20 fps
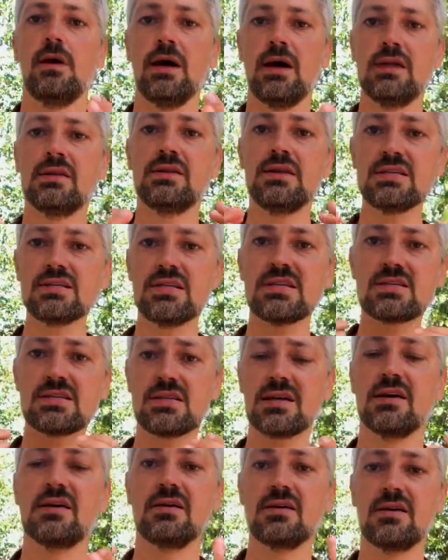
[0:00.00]
And this
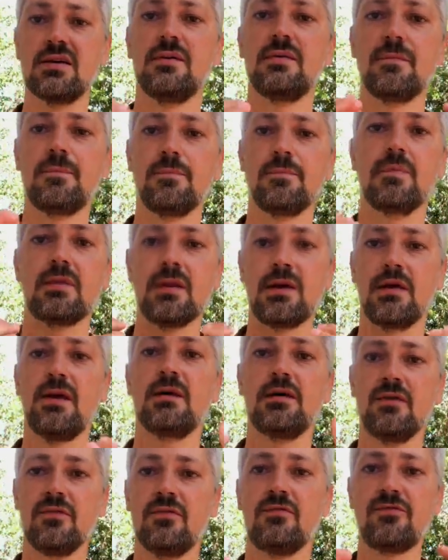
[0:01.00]
is
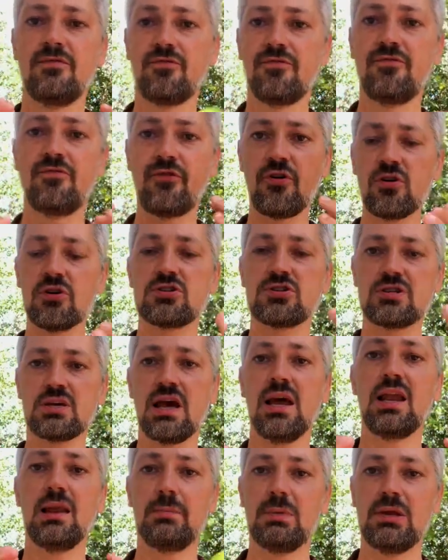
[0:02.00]
first
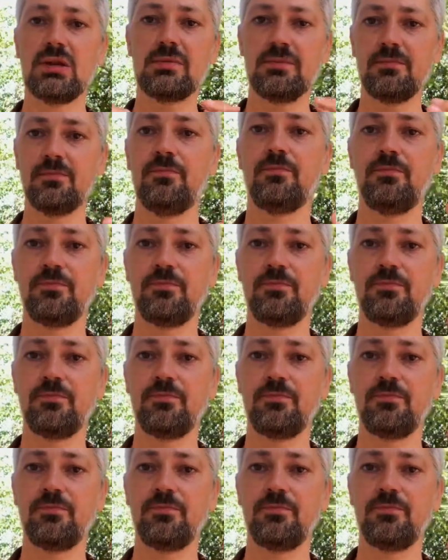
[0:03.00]
element.